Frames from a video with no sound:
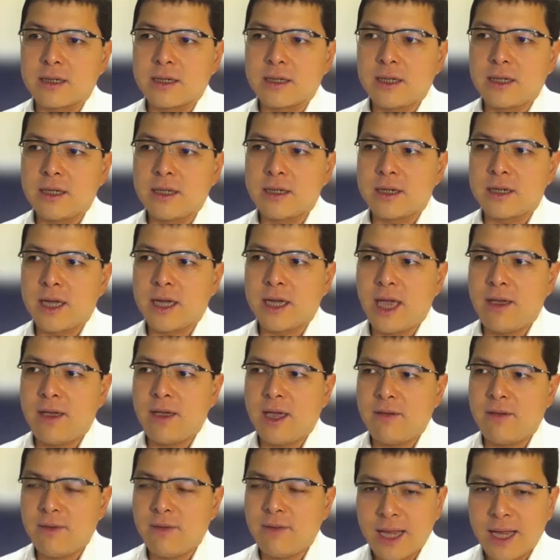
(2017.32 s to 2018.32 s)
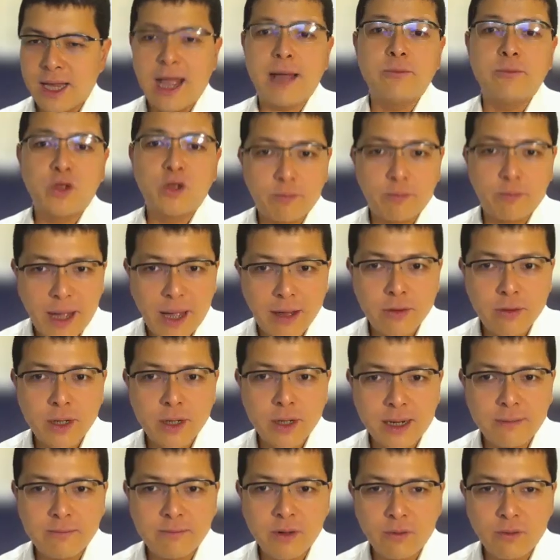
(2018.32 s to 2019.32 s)
having come to power,
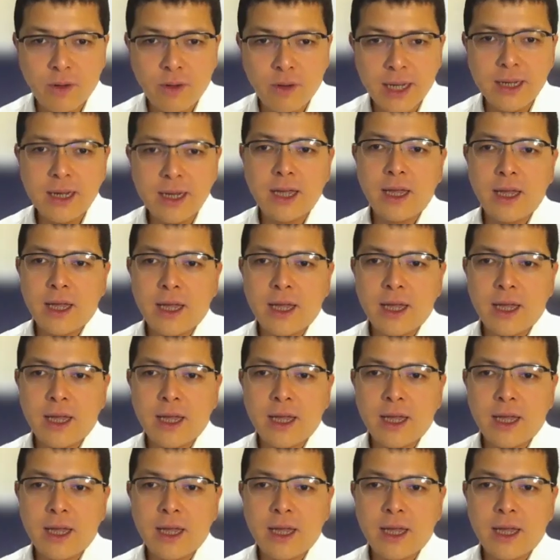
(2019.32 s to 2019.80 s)
number one,